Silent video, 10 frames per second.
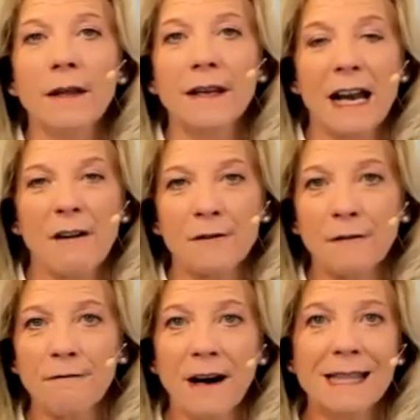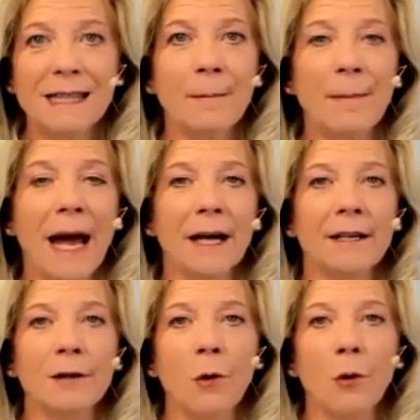that I have to fight the bad
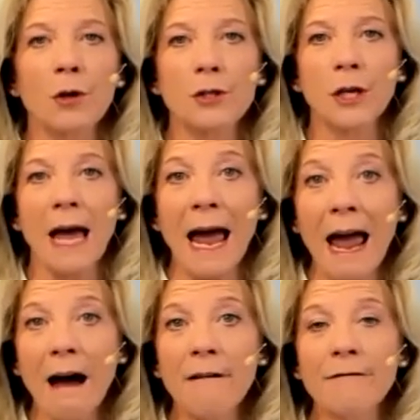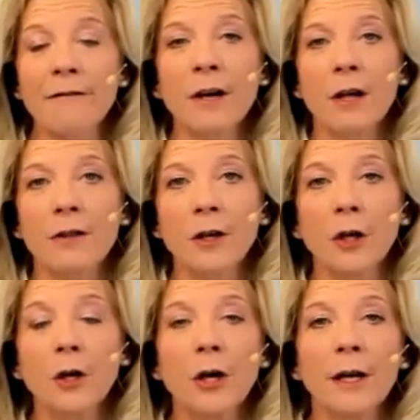in order to have the
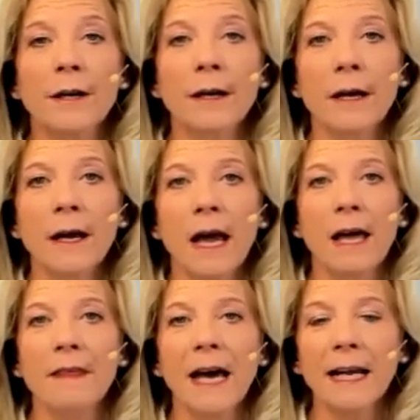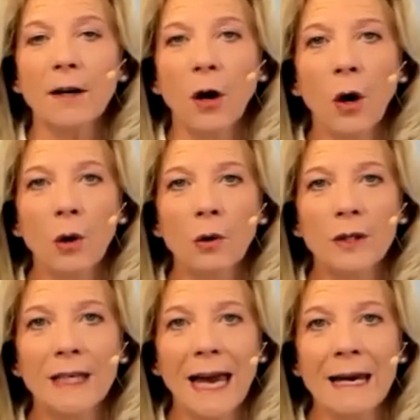good and that whole
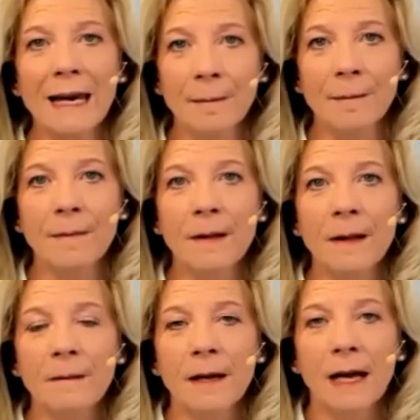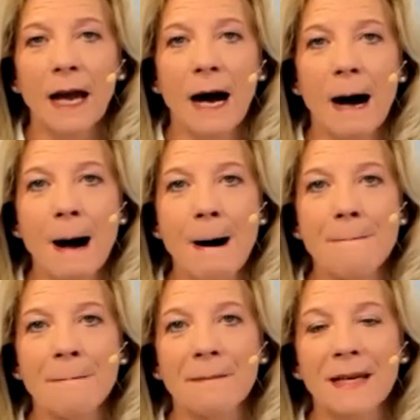game, uh,
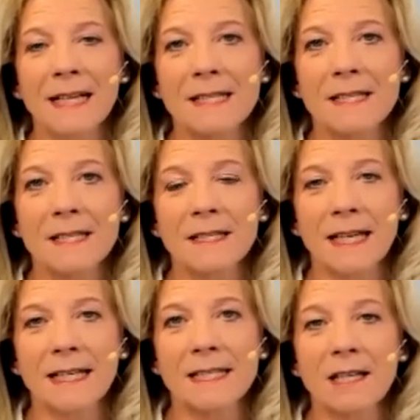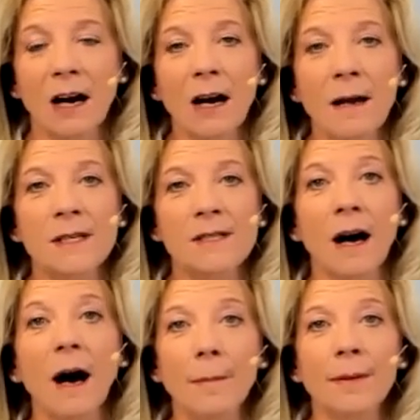its its time is
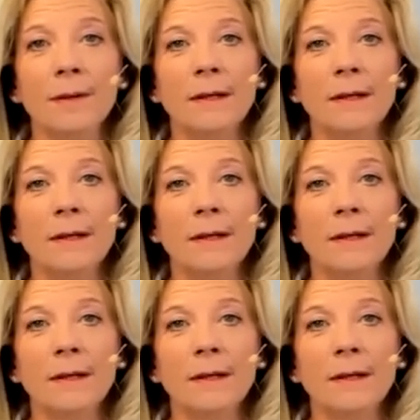up.